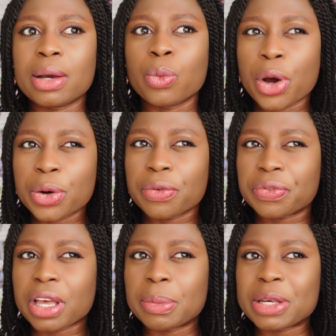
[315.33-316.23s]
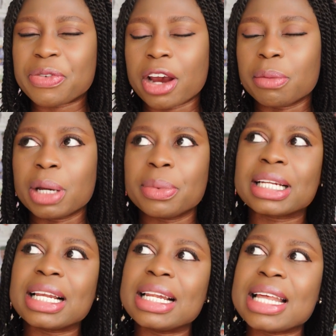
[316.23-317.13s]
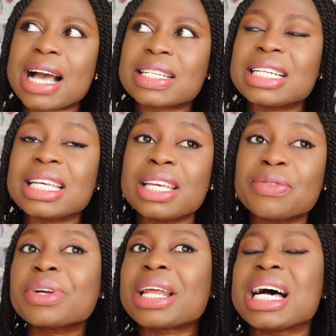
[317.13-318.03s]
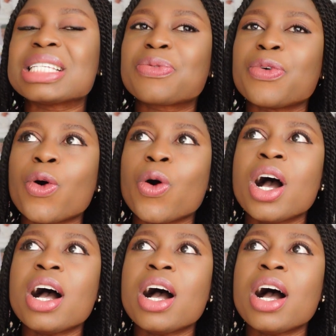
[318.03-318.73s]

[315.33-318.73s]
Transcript: One of them, if I remember clearly, actually even asked for